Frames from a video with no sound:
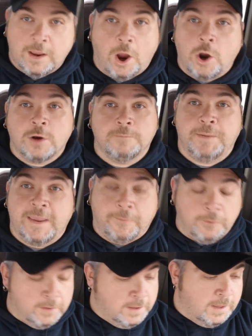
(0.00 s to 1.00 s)
hurting
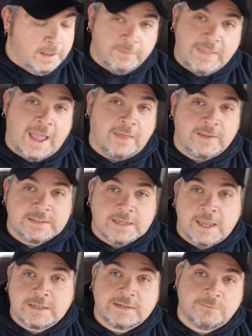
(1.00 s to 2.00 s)
people. Now these
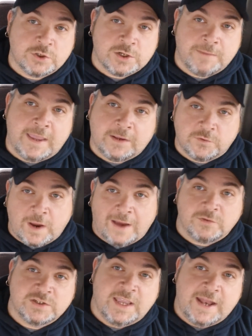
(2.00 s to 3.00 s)
customers are making
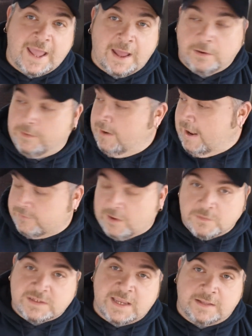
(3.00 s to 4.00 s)
drivers get out and have to
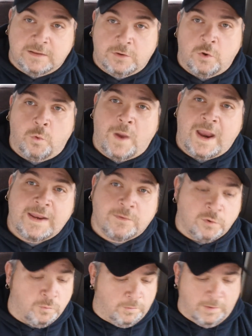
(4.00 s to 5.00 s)
go sit in a little waiting
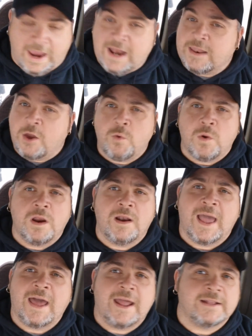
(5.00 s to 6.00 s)
room. Well, ain't nowhere
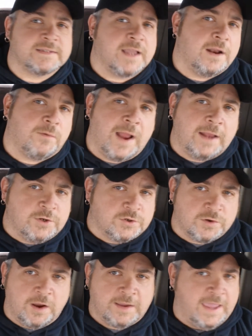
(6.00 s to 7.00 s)
allowed outside around your
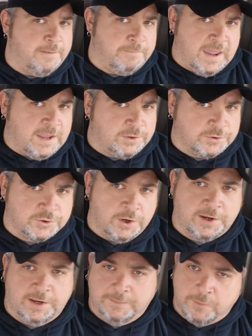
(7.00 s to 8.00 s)
truck. Can't be in your
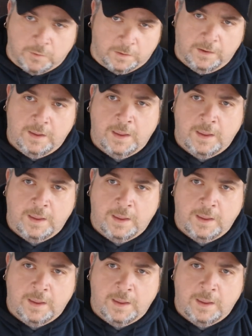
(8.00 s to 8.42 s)
truck anymore.